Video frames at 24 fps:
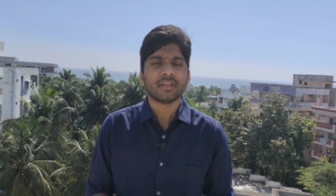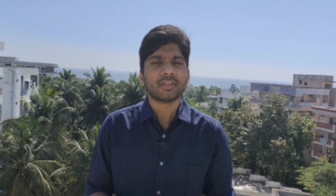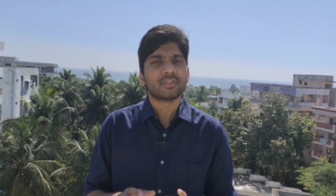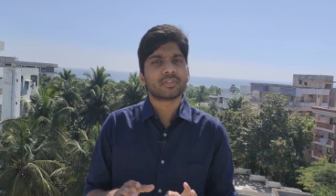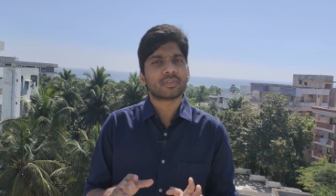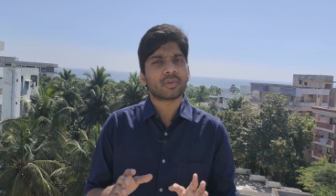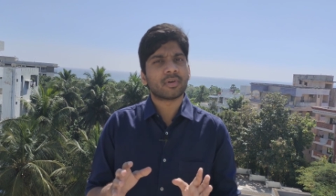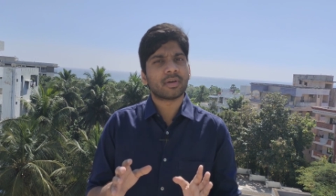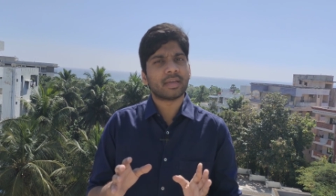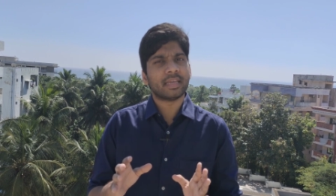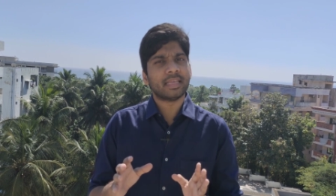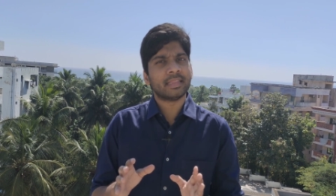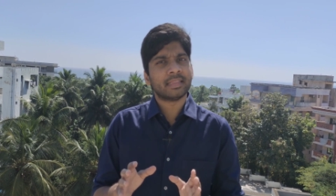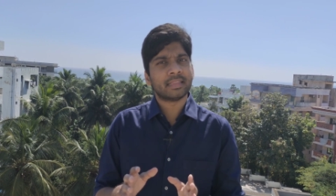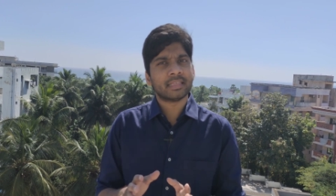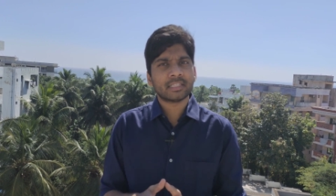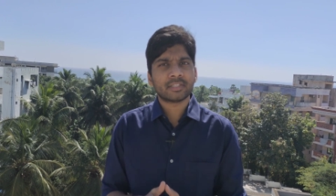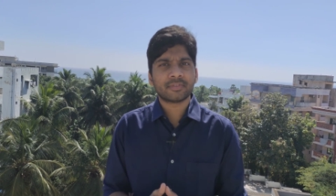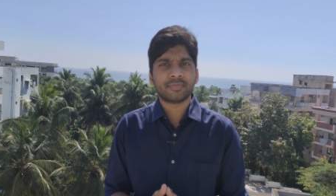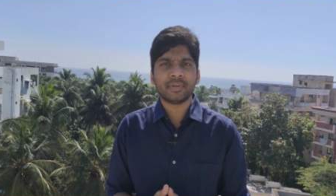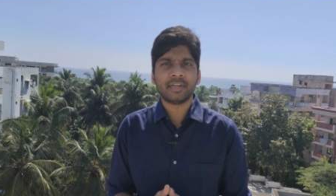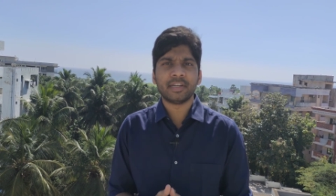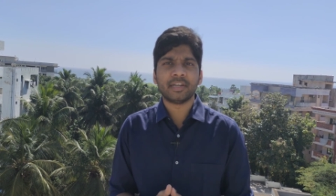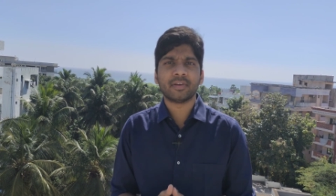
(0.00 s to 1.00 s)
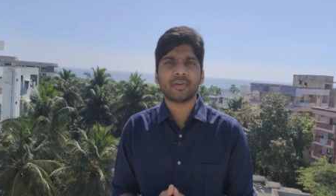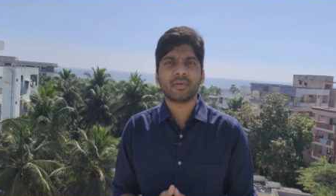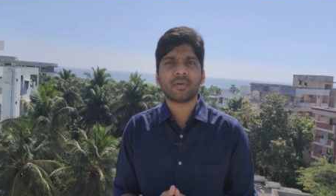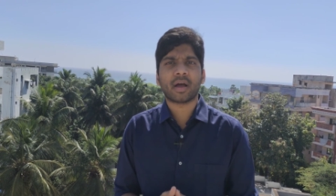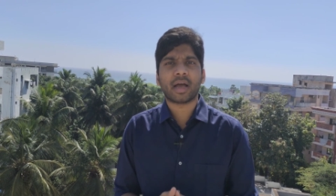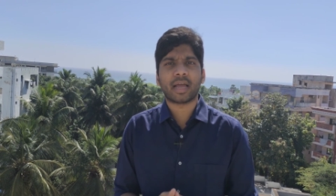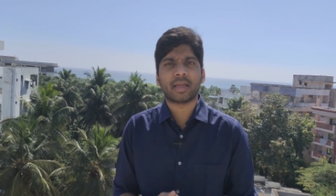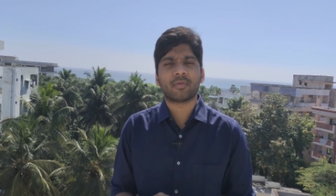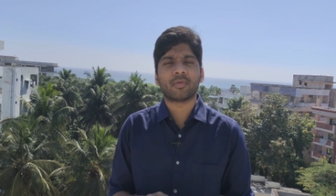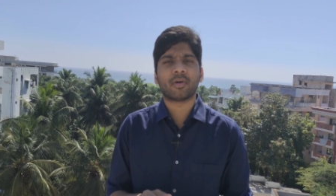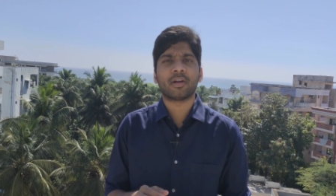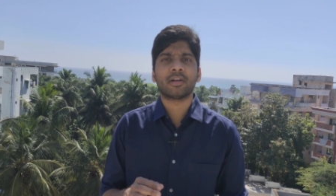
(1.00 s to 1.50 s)
So in this video,
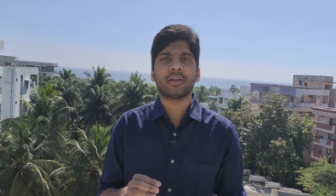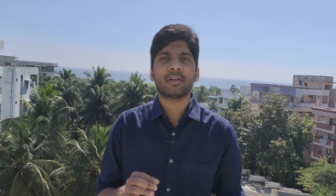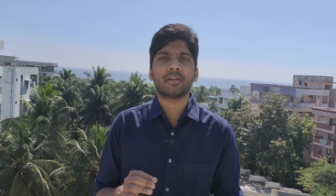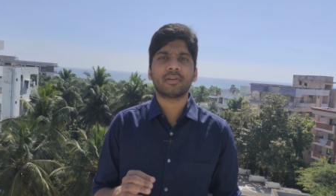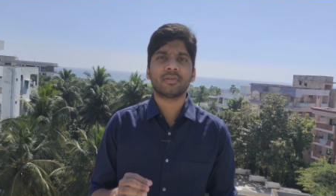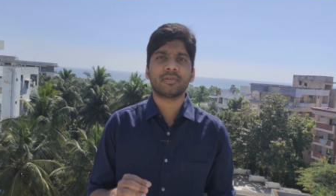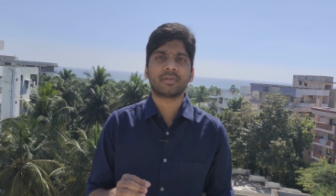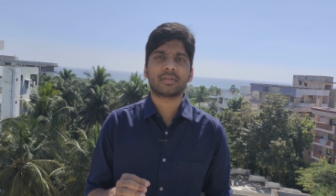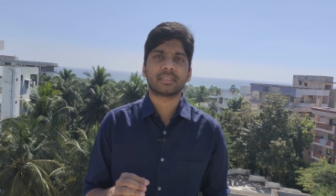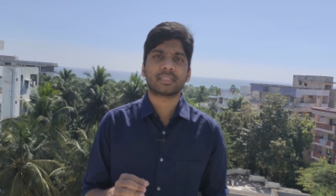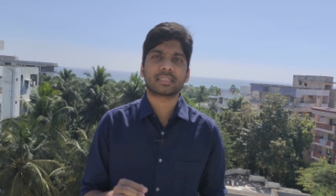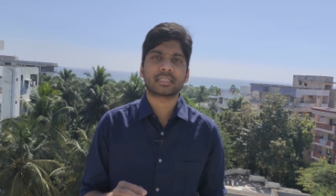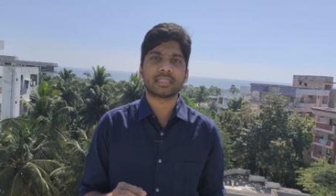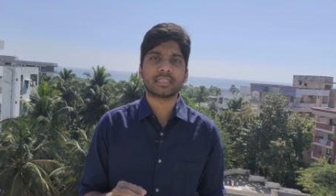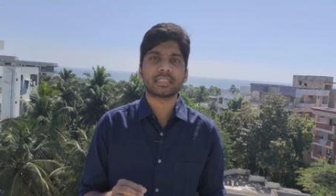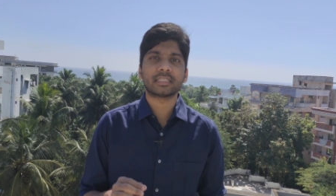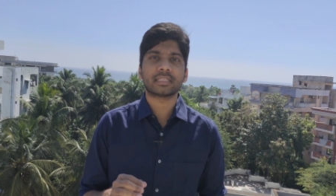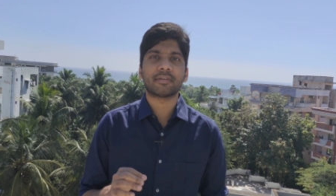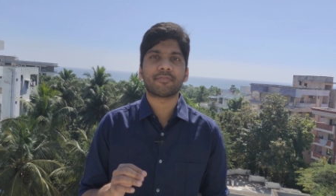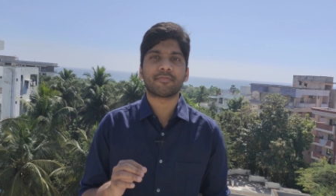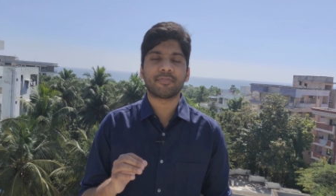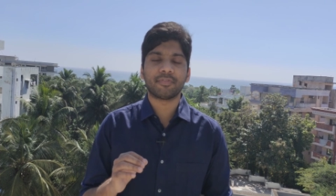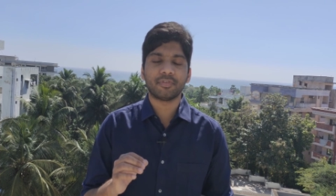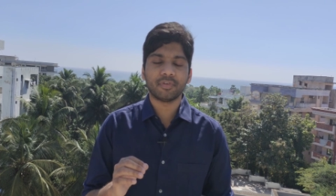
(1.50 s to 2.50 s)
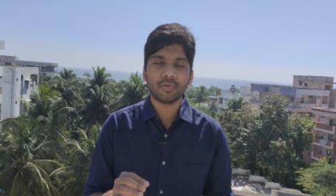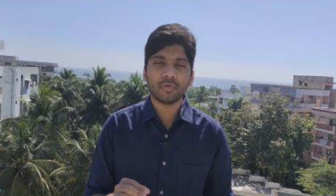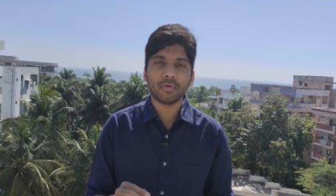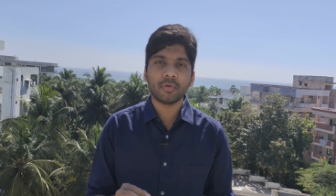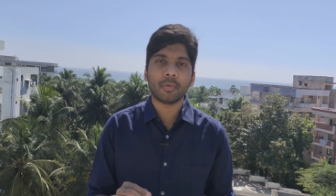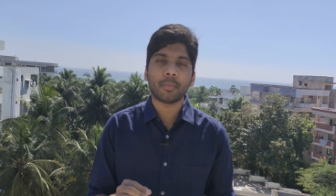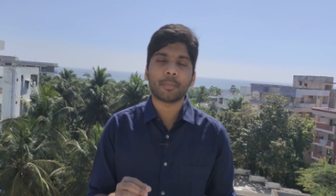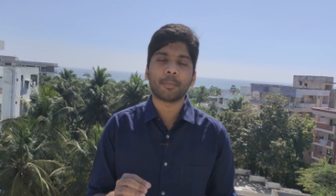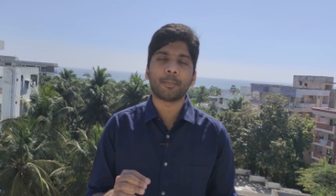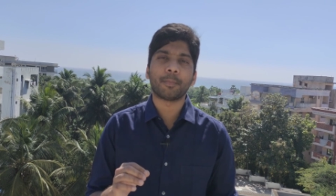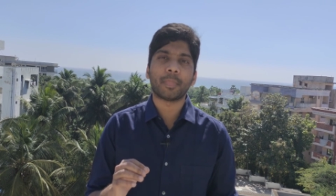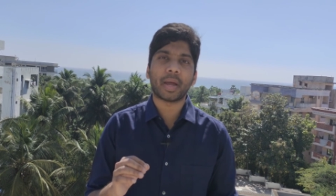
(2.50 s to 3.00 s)
I wanted to discuss
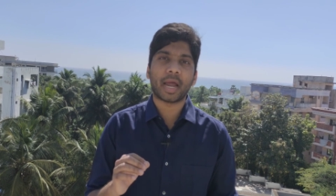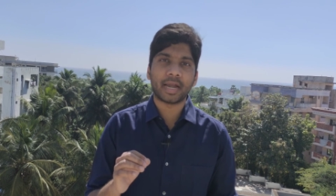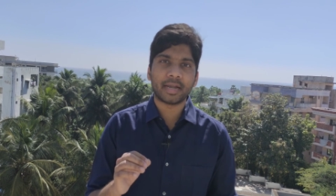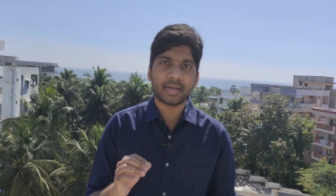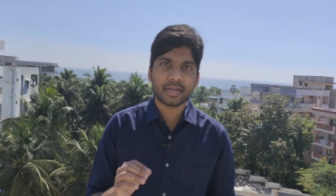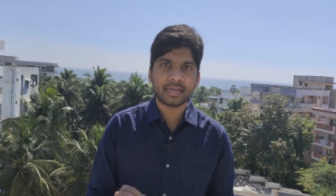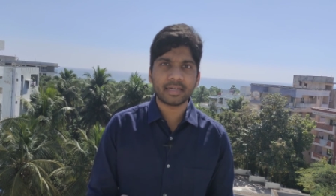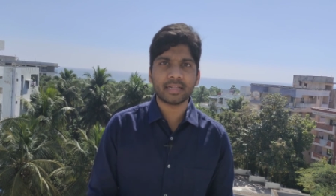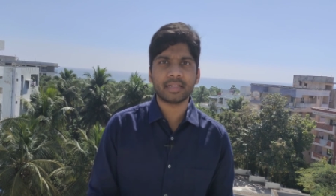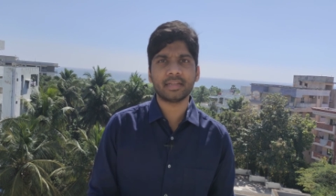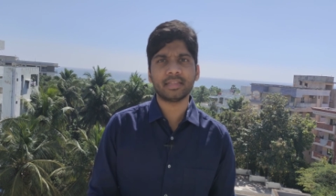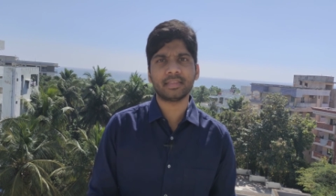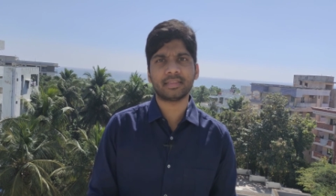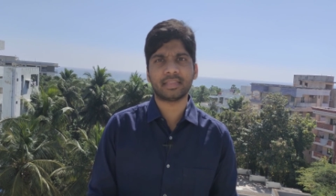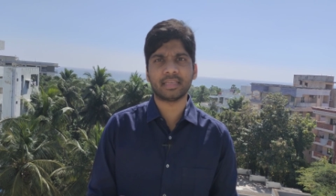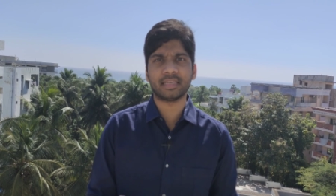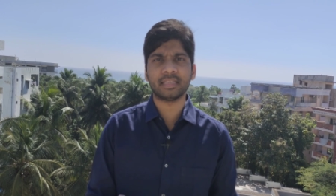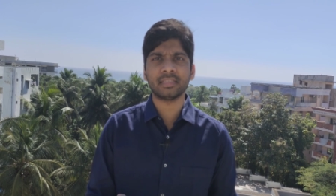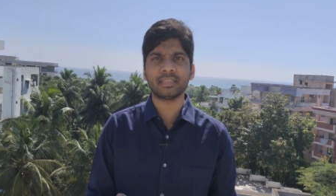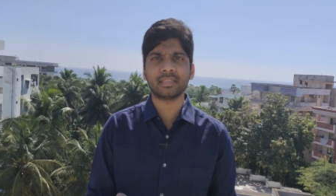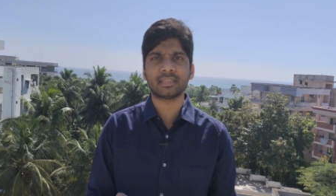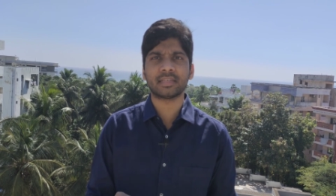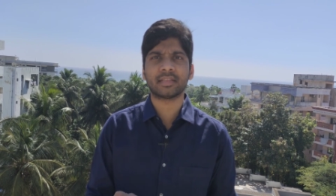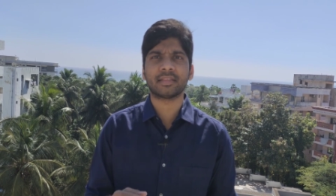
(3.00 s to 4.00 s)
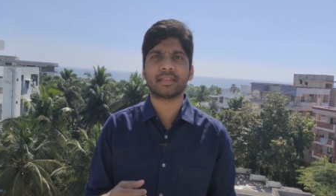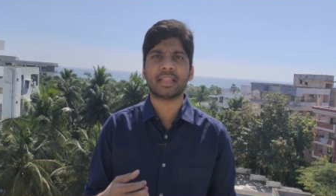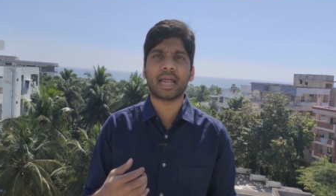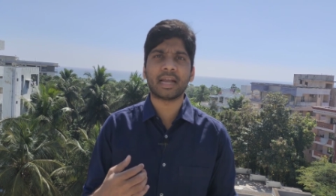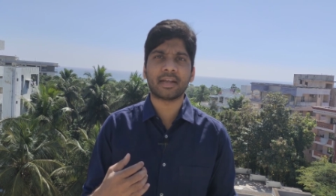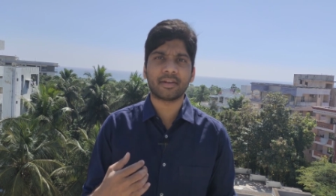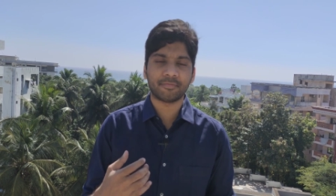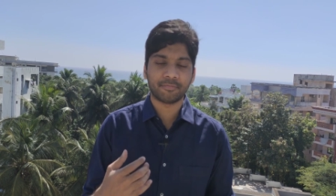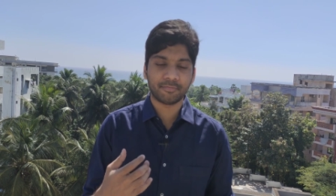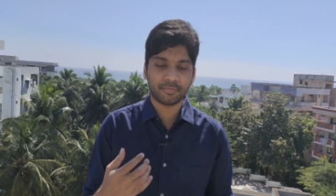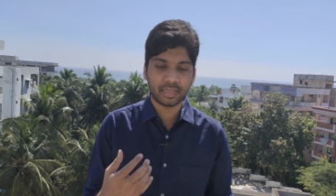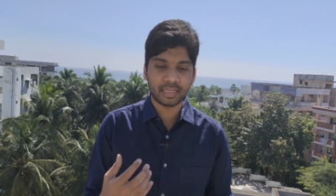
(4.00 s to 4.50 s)
few mandatory things
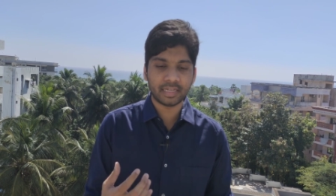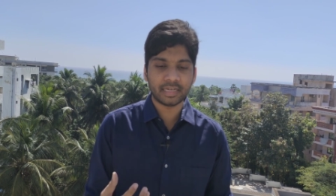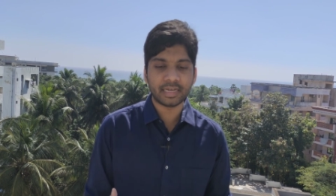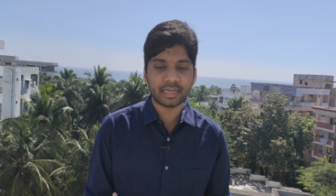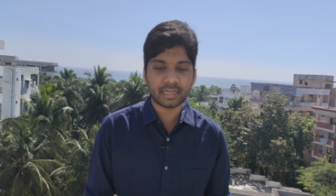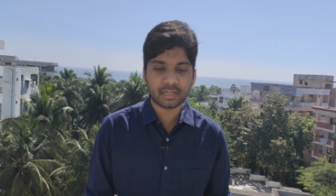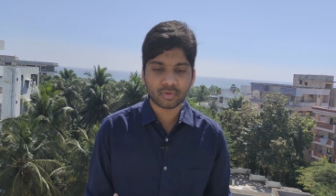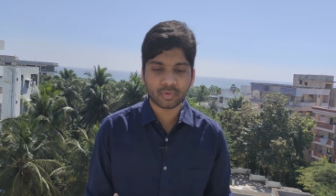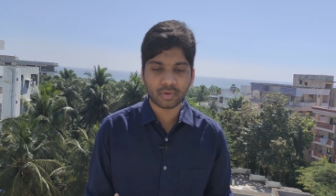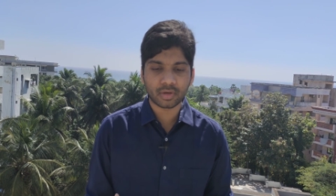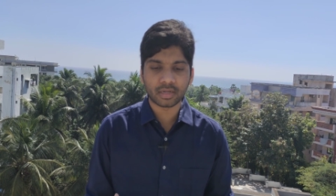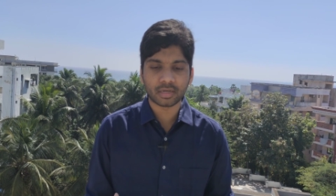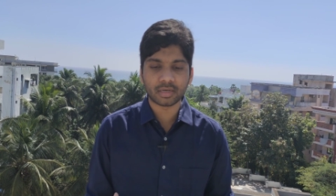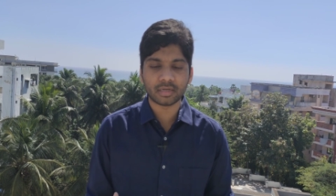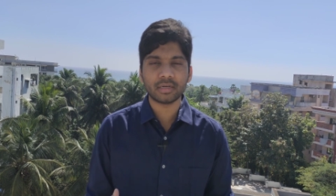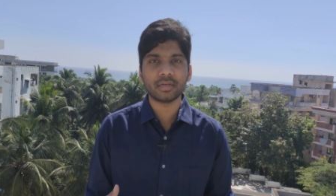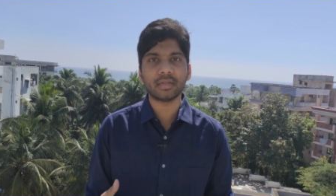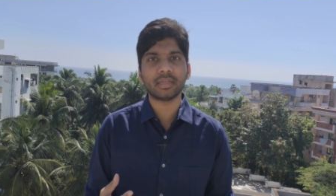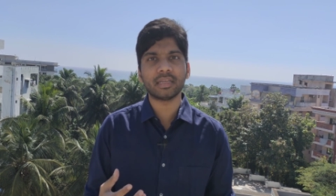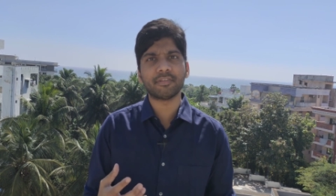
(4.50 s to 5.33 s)
that we need to learn.